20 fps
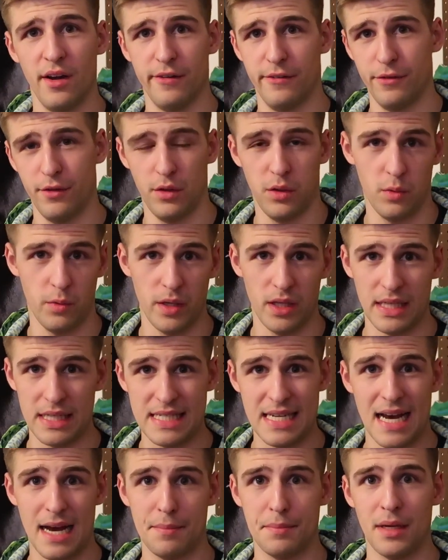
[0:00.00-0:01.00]
for the really
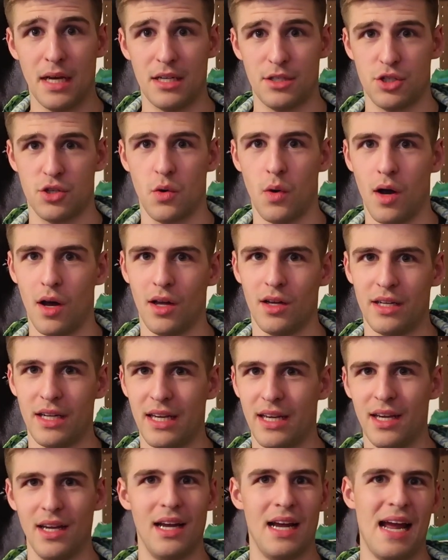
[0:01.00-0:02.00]
top-notch
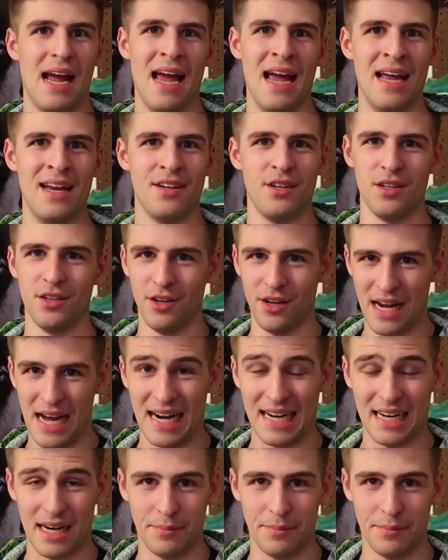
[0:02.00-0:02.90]
quality and you're not